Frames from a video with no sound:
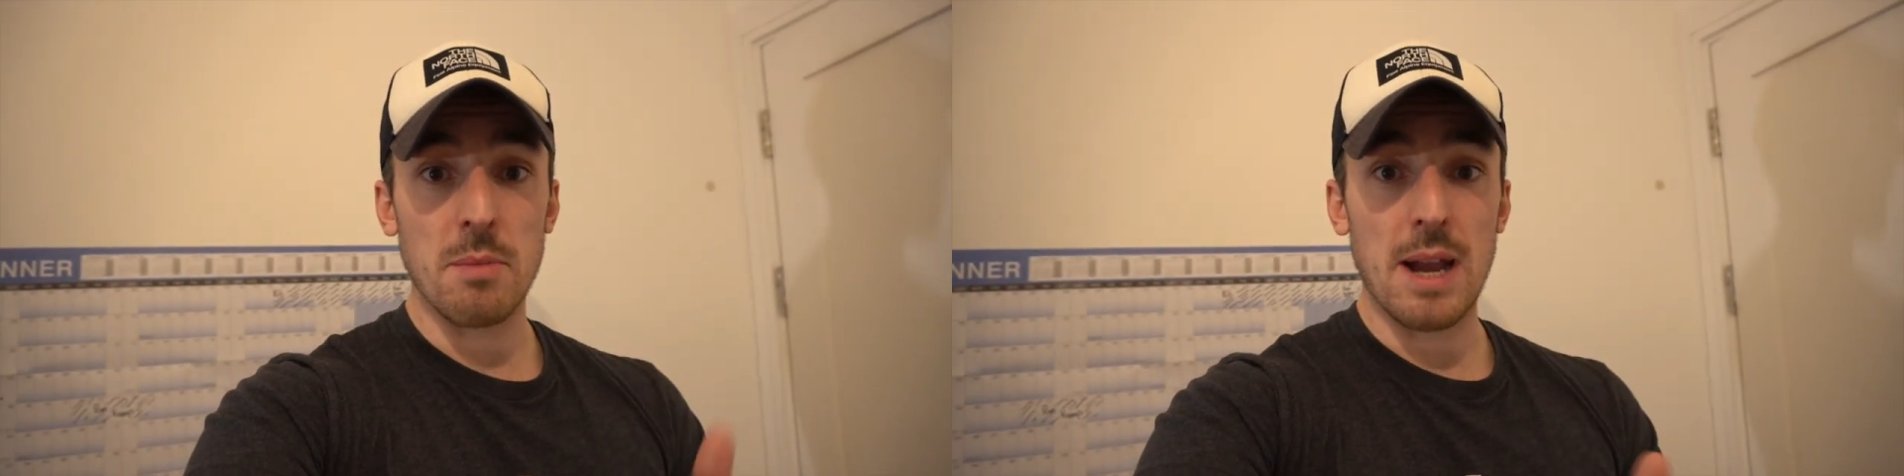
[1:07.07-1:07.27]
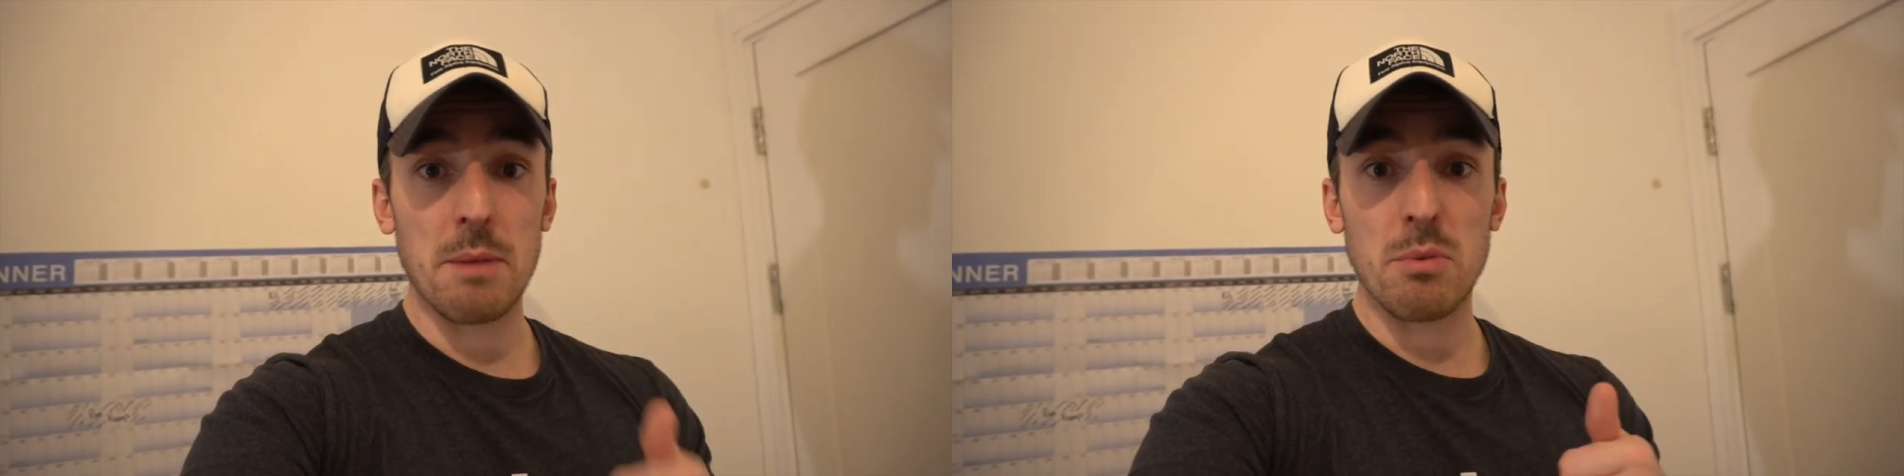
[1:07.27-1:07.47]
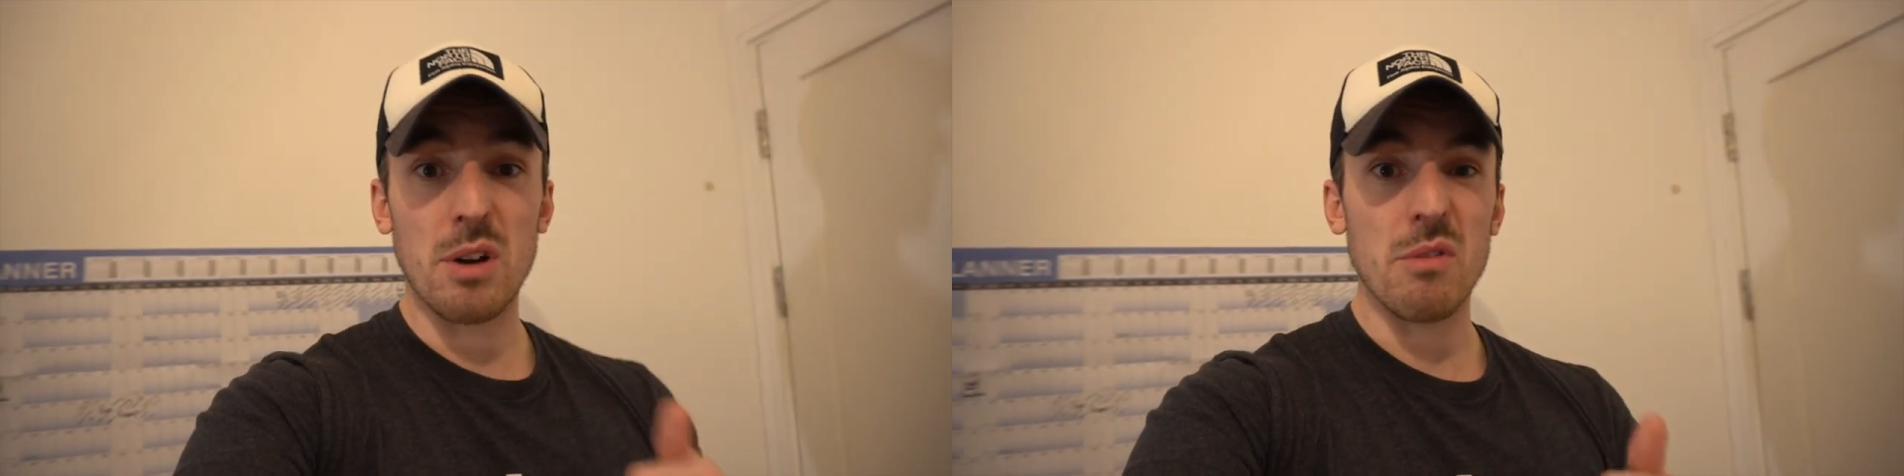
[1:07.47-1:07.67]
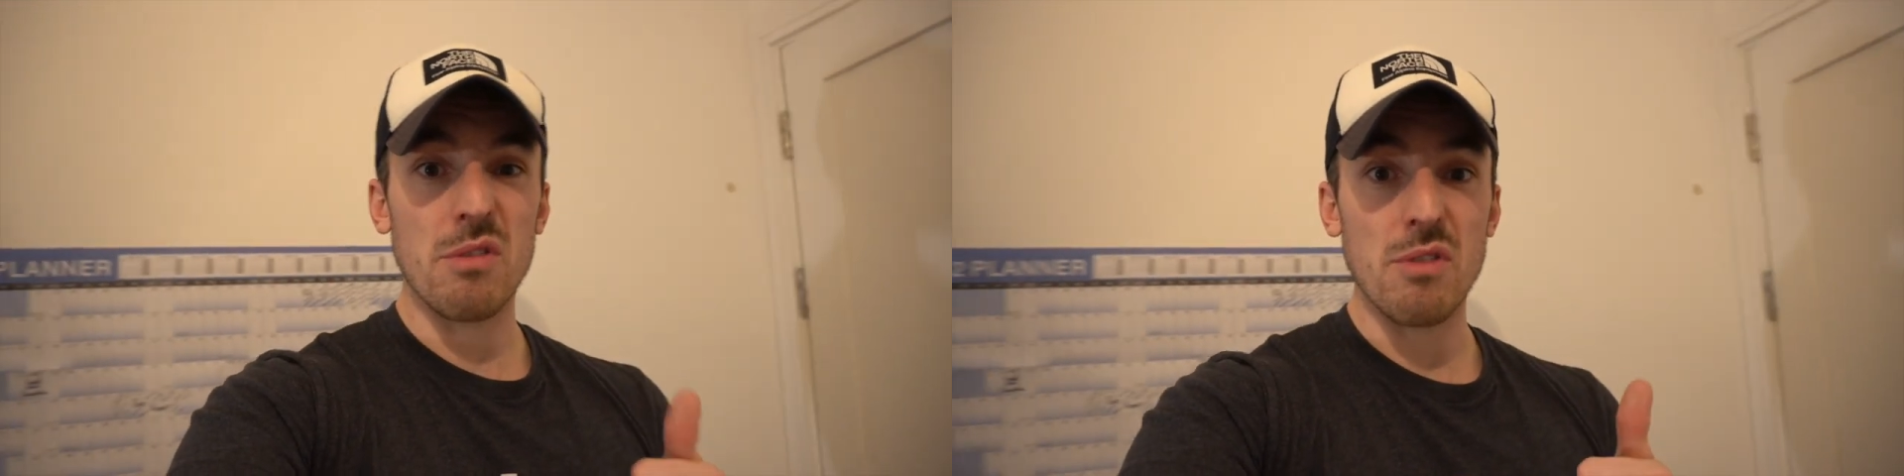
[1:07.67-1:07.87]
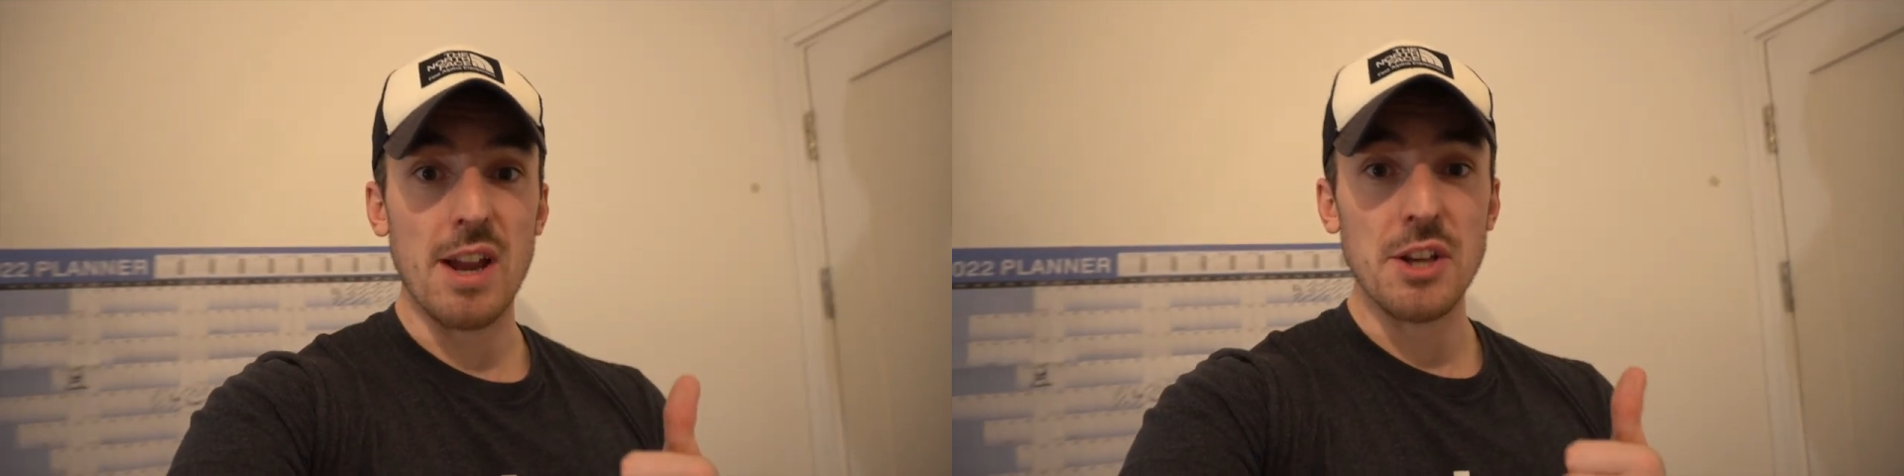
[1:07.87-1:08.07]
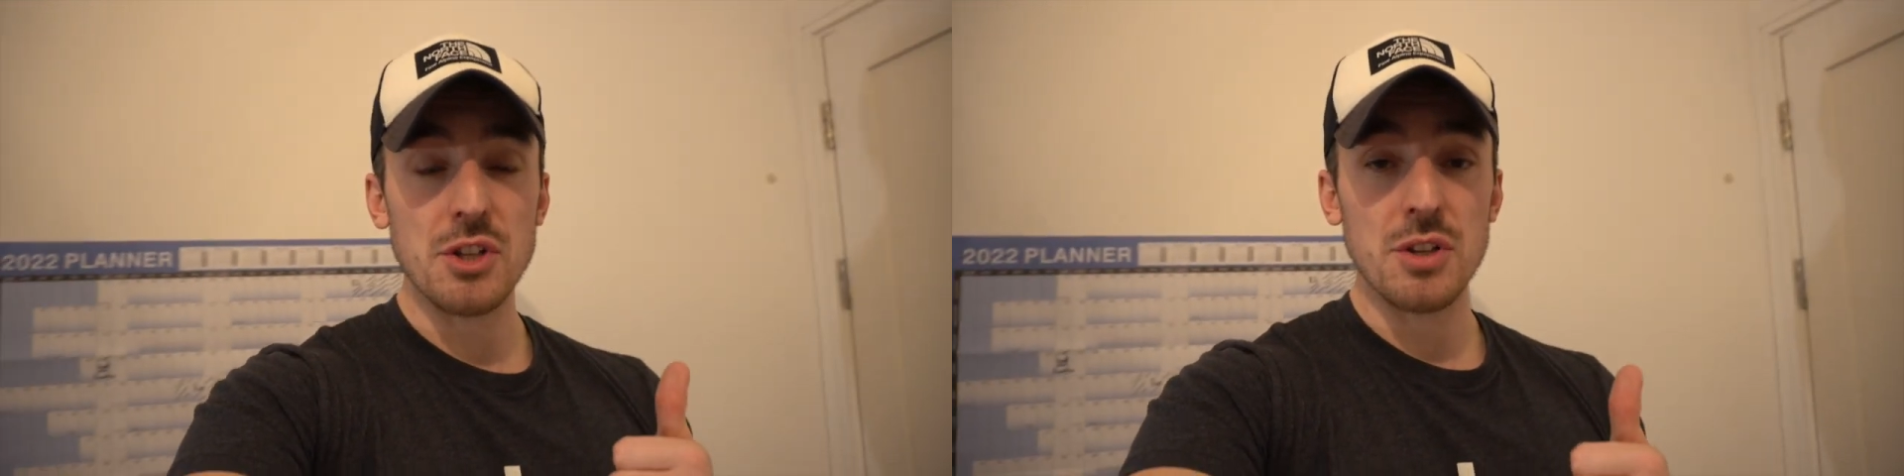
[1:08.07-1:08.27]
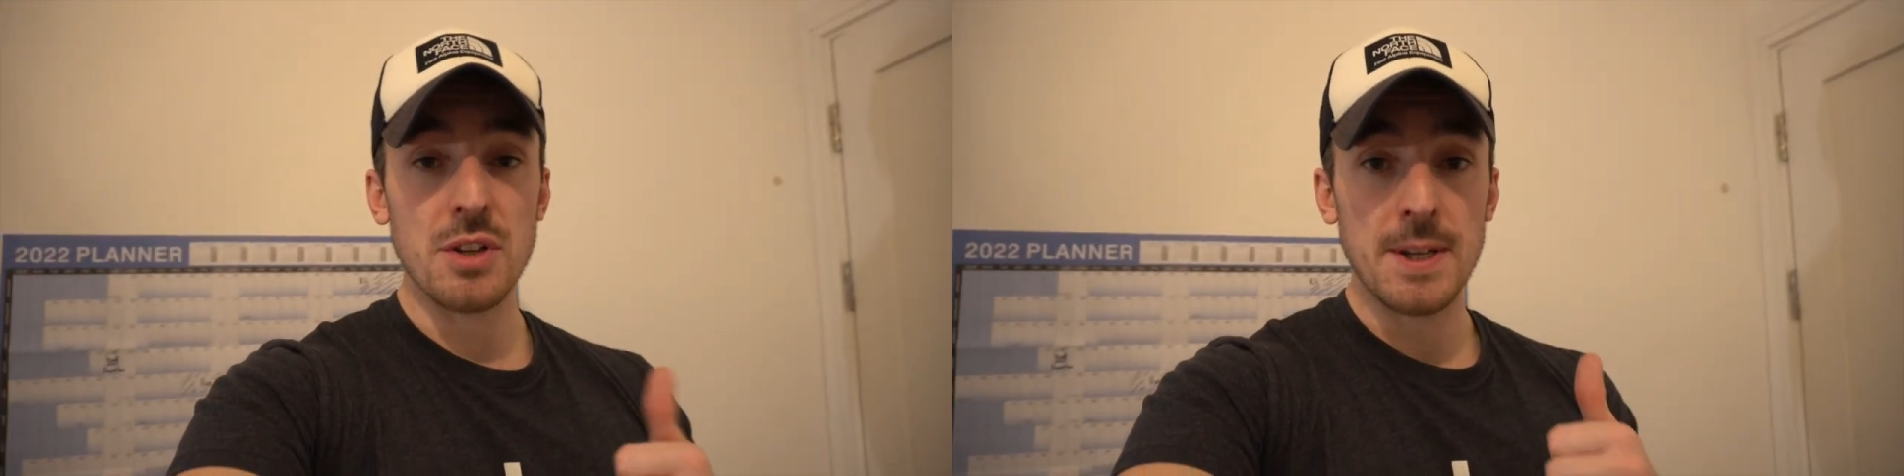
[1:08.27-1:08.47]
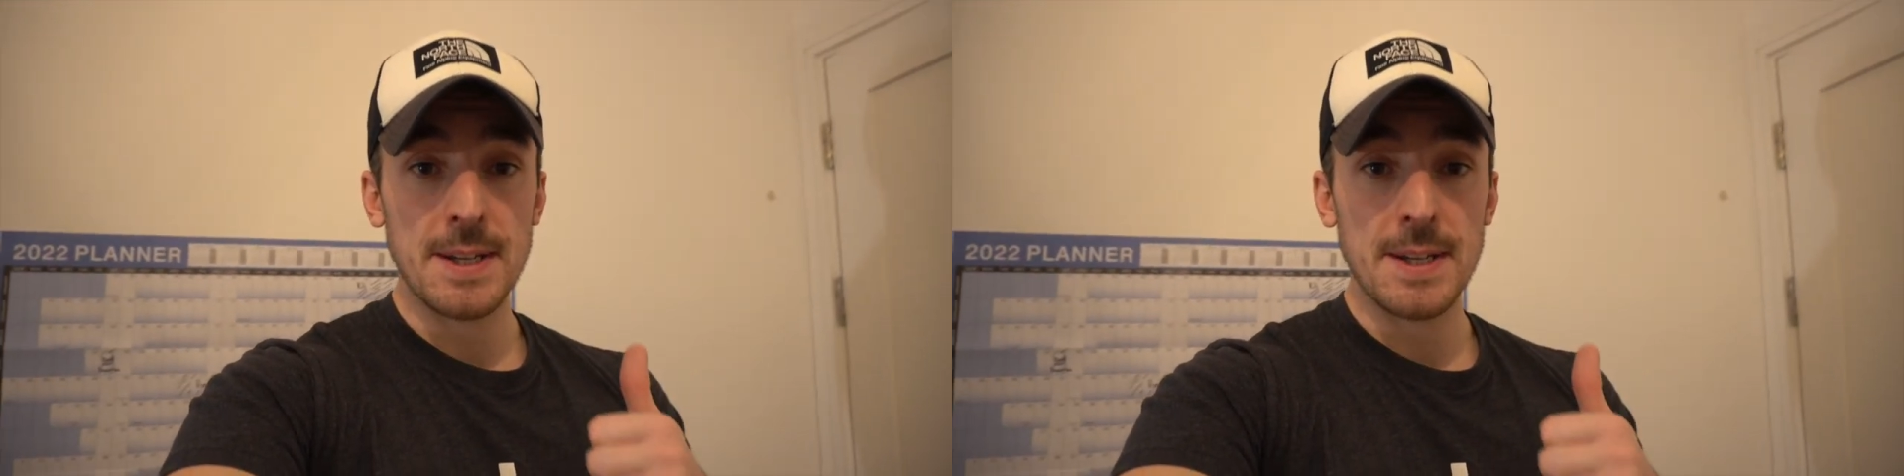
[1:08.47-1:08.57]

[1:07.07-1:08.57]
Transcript: back pretty refreshed